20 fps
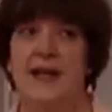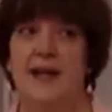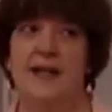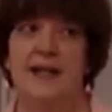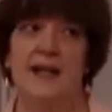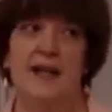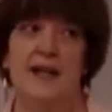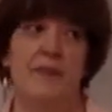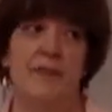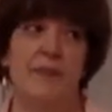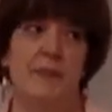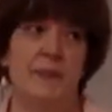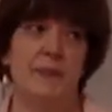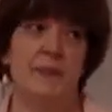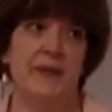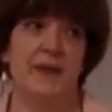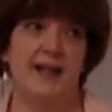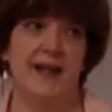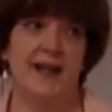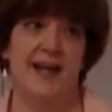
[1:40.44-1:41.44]
And then I
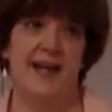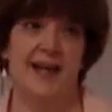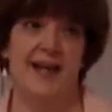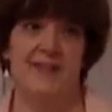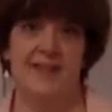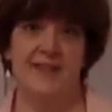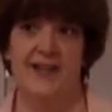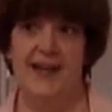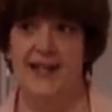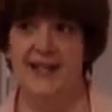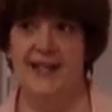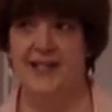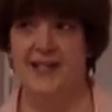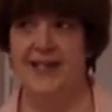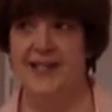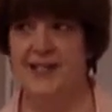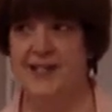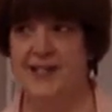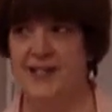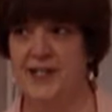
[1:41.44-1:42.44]
remembered that I have
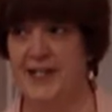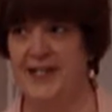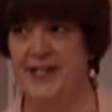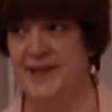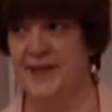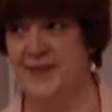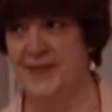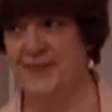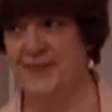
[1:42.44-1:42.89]
ADHD.